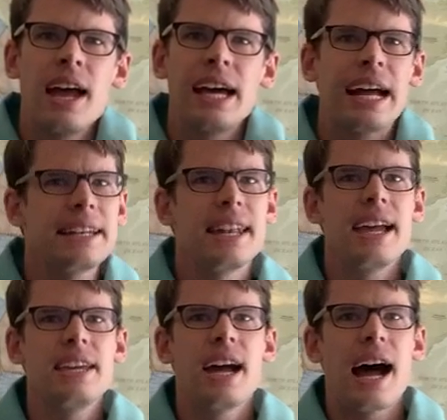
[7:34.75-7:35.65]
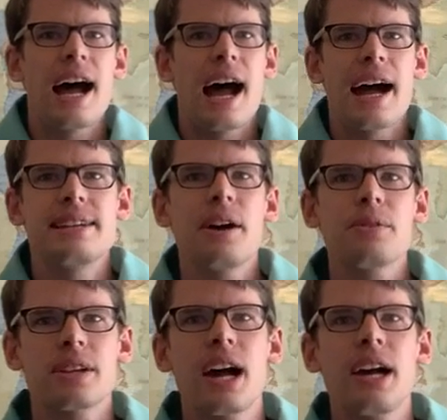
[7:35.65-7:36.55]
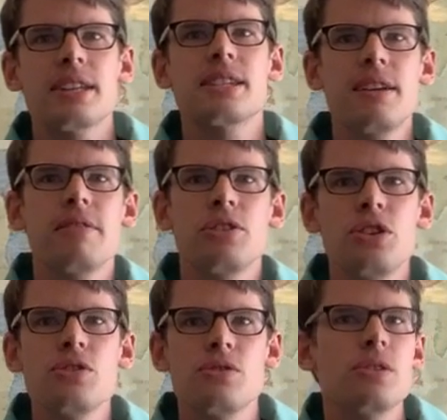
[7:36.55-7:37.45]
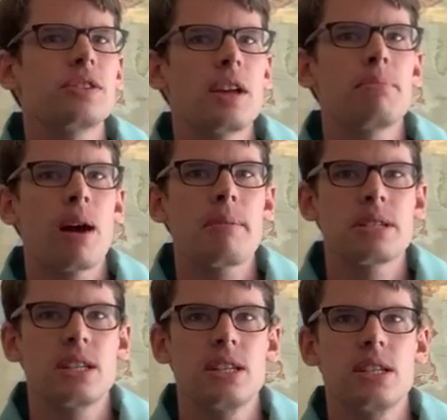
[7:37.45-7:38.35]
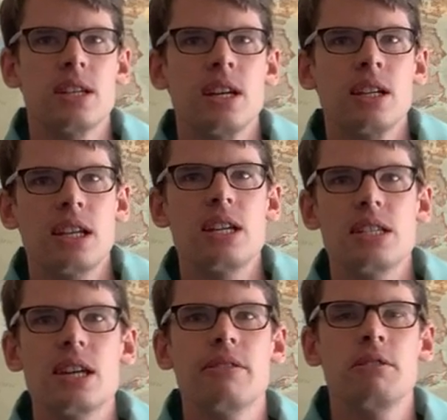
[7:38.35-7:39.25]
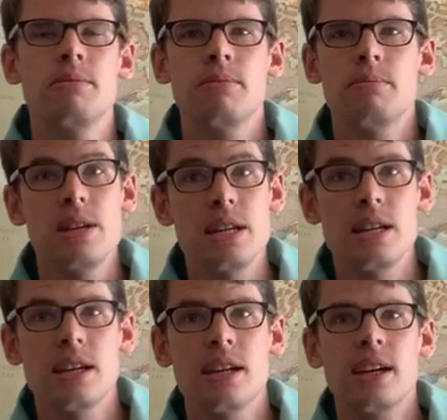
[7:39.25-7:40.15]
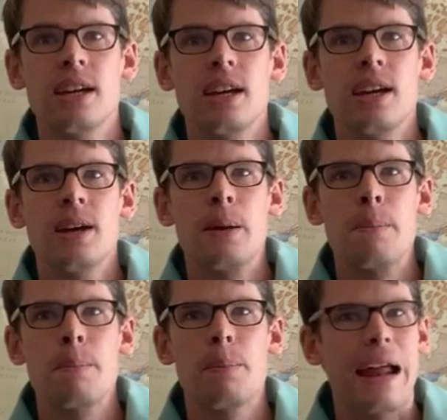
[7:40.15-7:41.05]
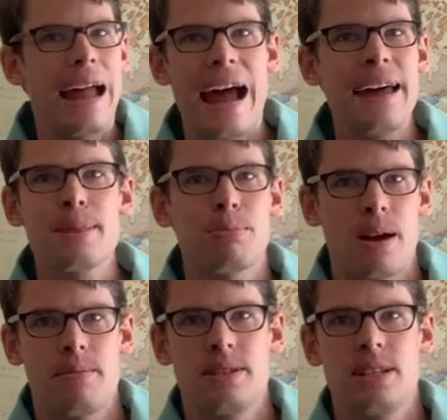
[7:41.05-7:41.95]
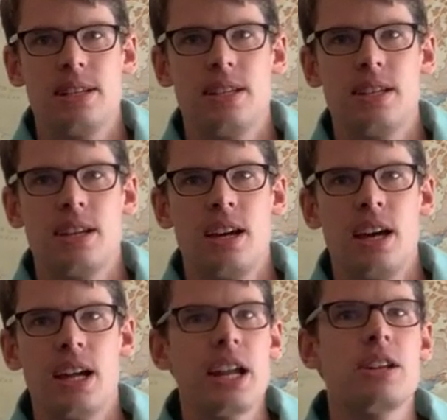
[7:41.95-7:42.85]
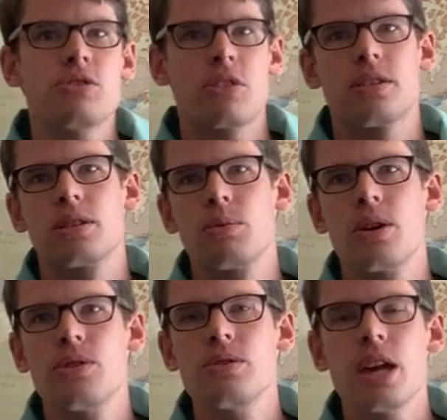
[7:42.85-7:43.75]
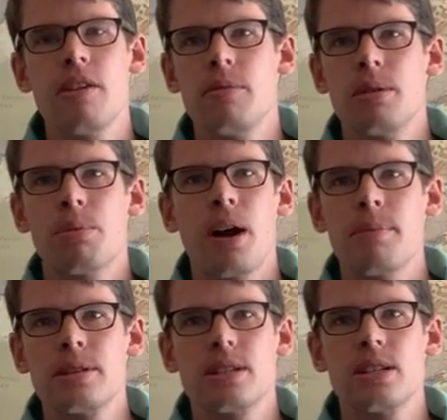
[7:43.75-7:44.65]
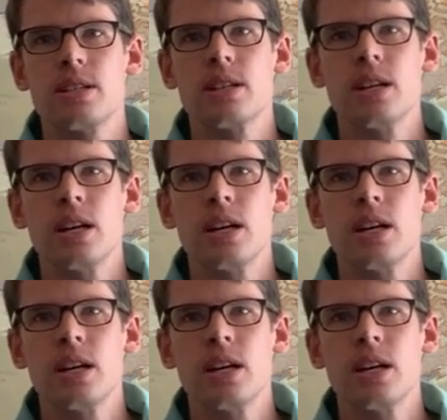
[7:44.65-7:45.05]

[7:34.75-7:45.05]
And I doubt that God has given you the same promises that he's given me. But I had the promises, and I didn't trust the one who gave me the promises.